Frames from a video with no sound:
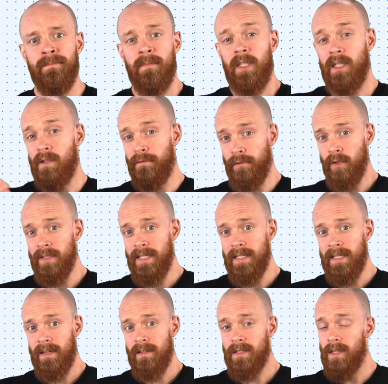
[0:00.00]
To get the full
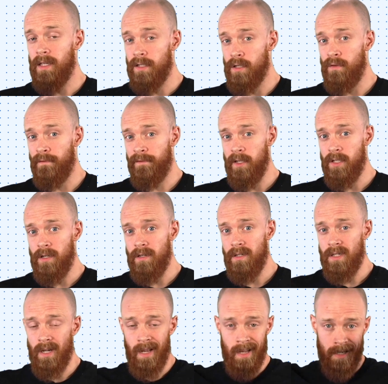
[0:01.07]
details on these new
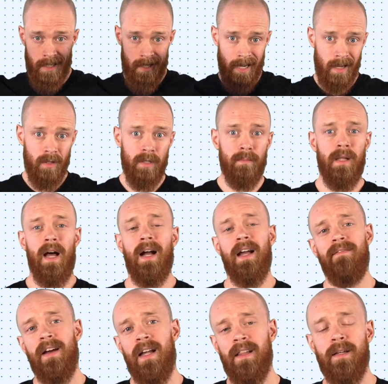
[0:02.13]
features, check out the blog
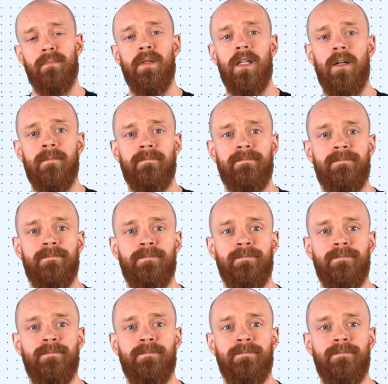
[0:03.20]
I've got linked below.